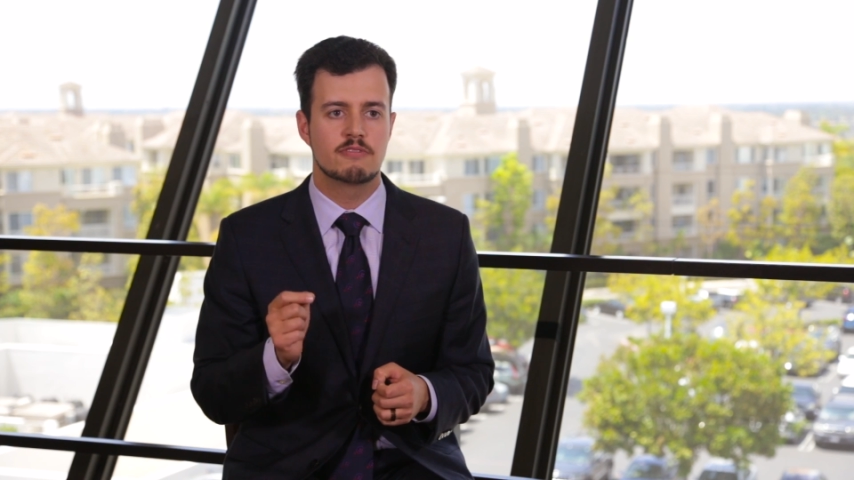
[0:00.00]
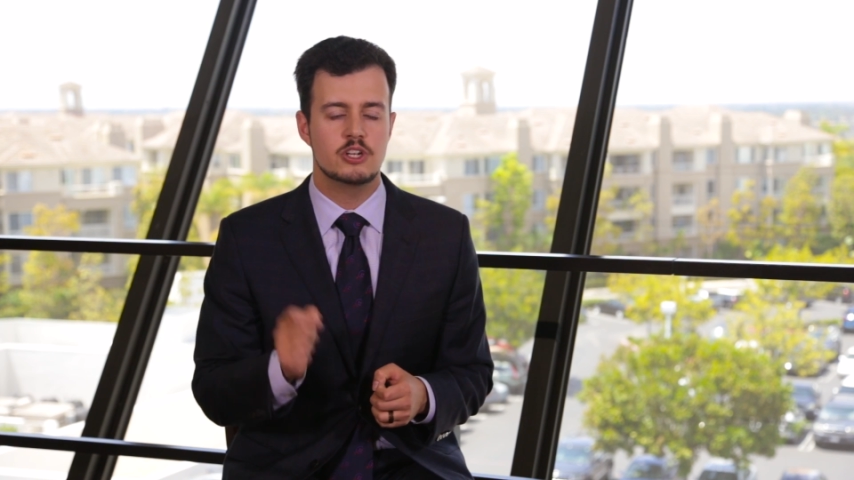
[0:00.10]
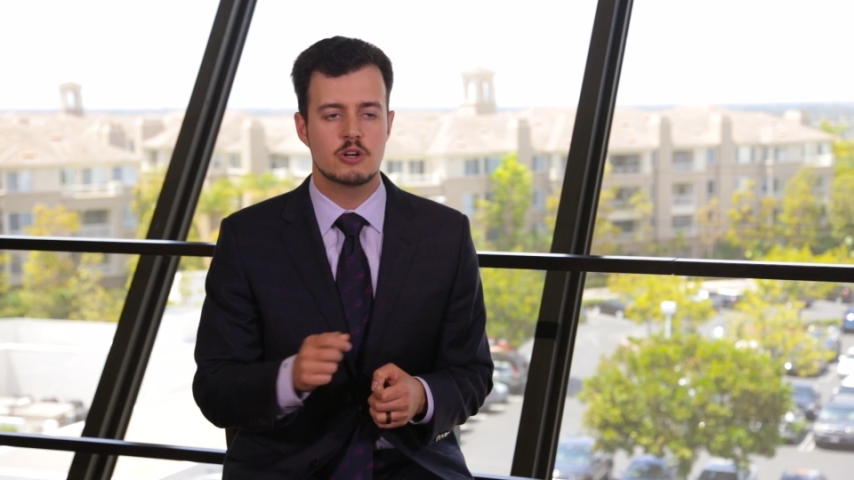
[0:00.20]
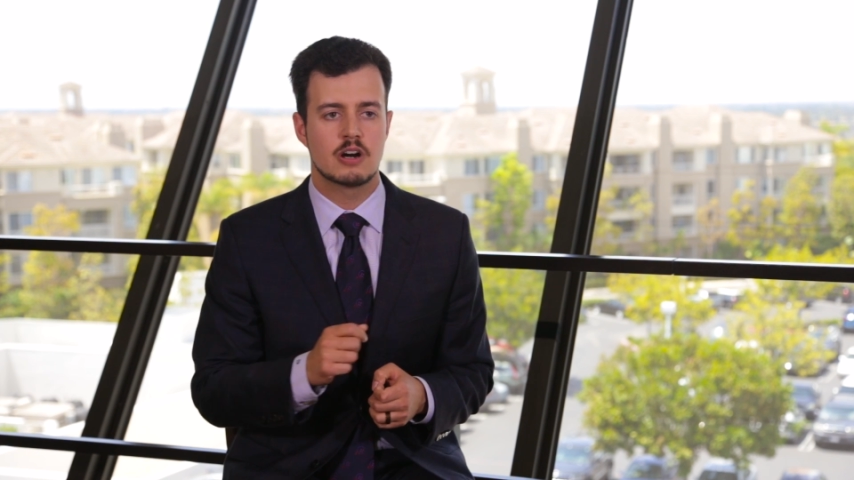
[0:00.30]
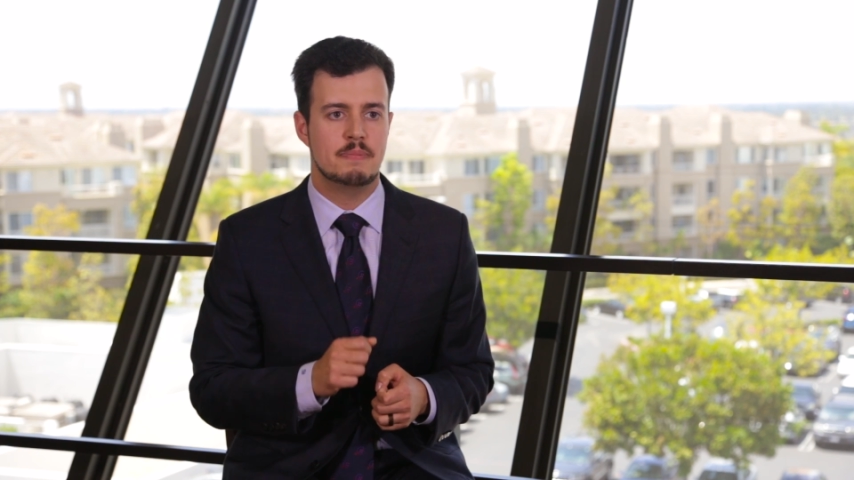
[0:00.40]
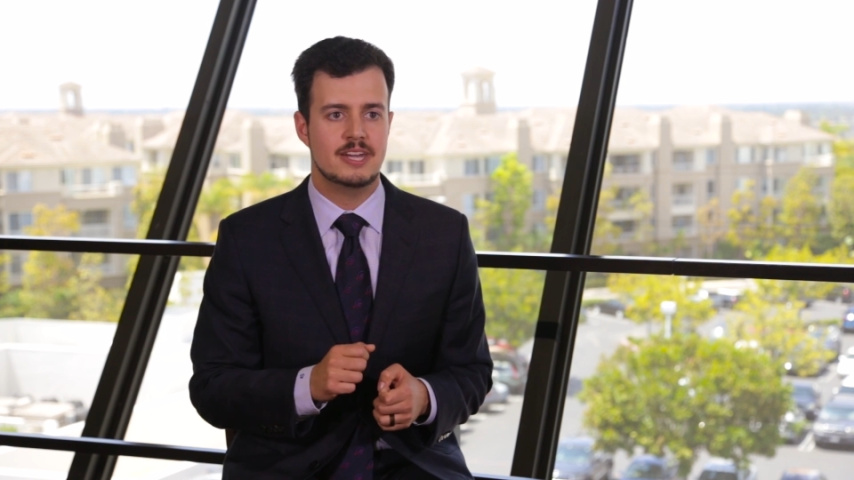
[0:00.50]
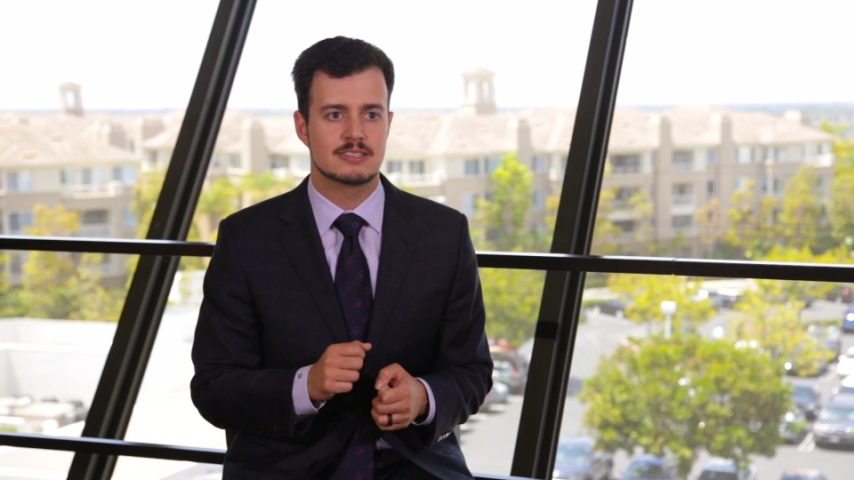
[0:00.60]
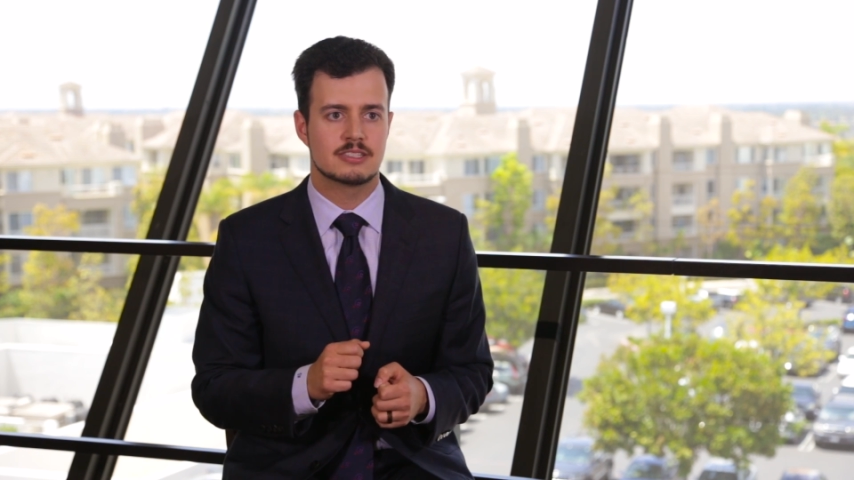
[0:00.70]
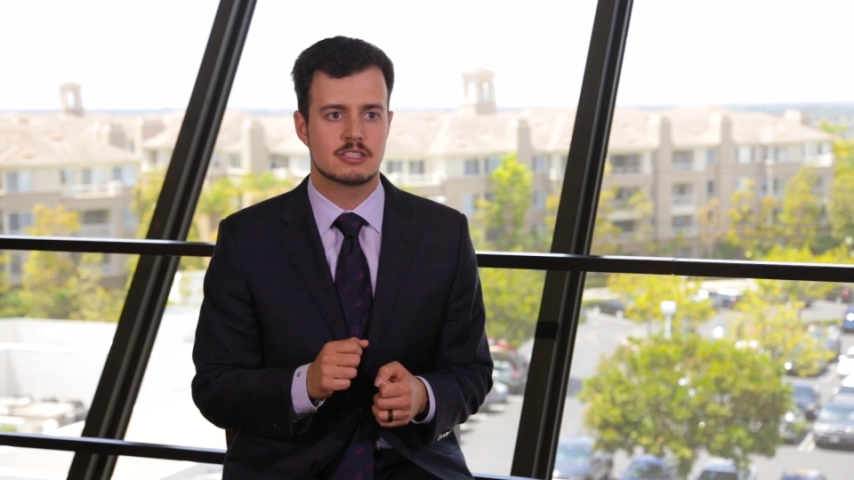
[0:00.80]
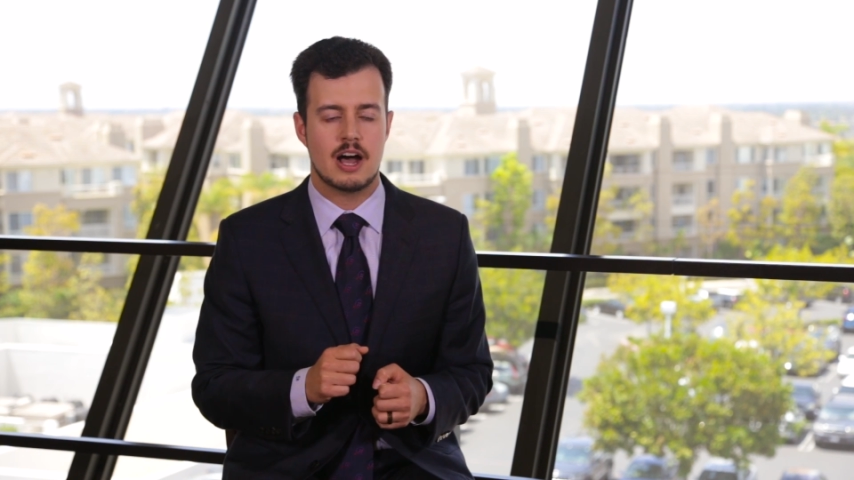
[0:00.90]
for
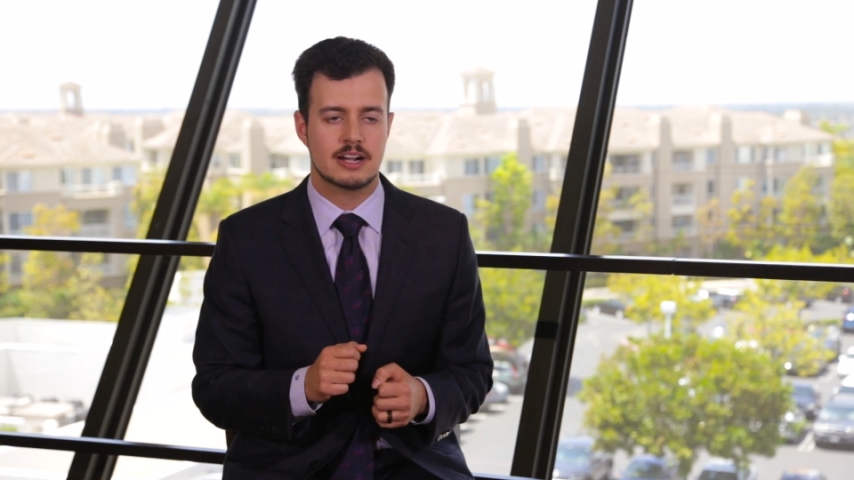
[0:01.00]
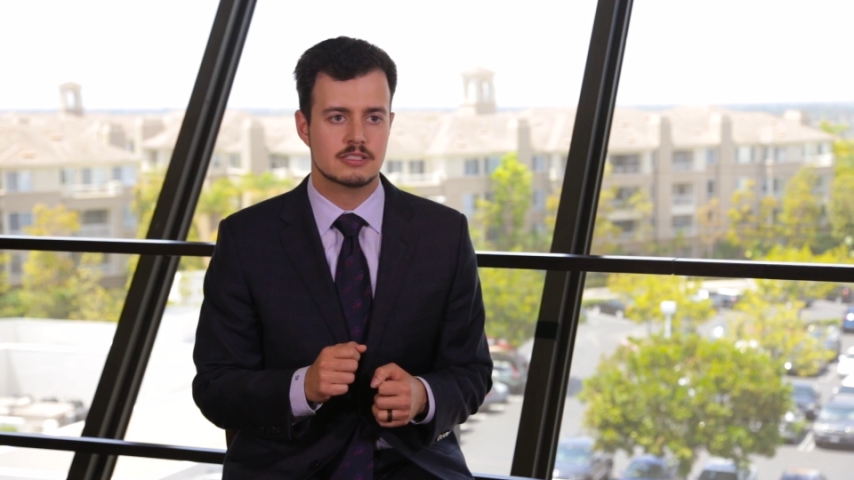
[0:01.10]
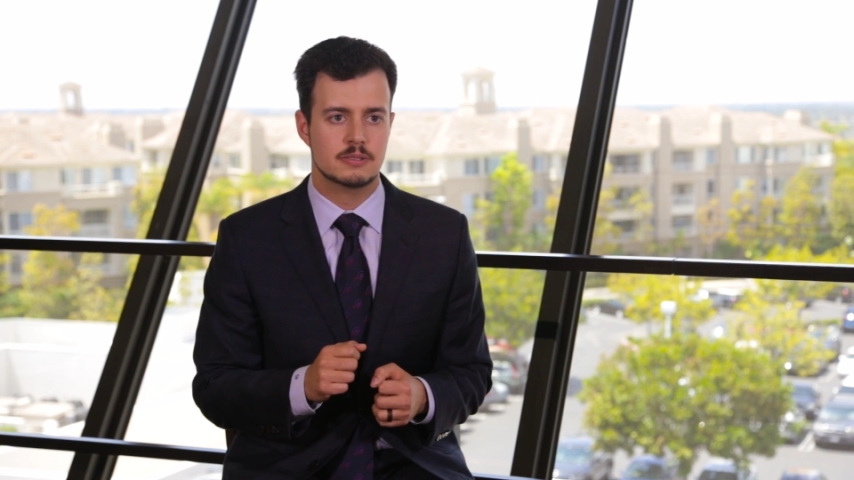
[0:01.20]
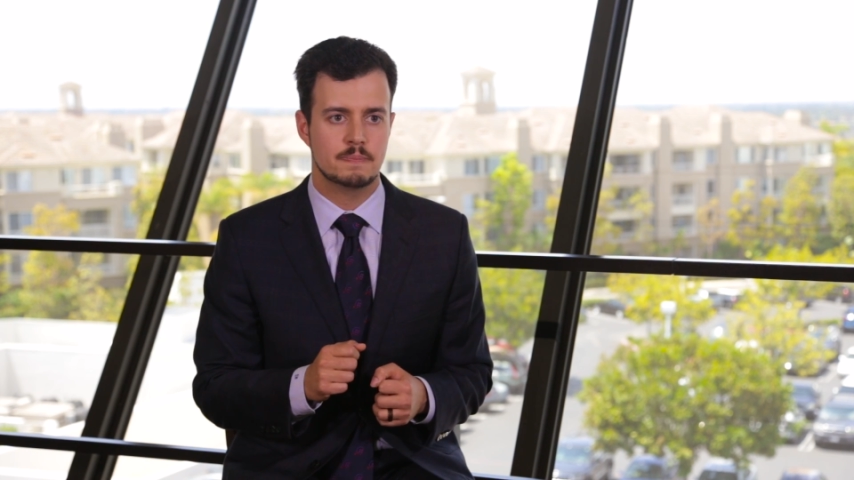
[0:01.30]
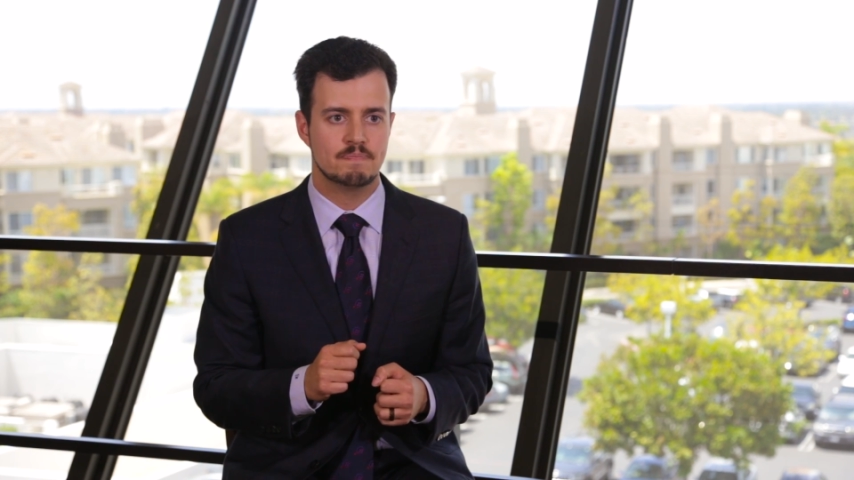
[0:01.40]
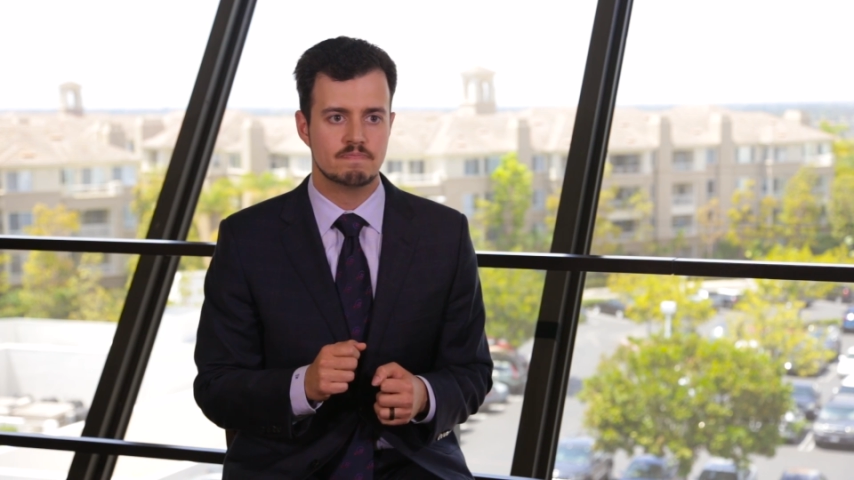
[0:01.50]
European stocks.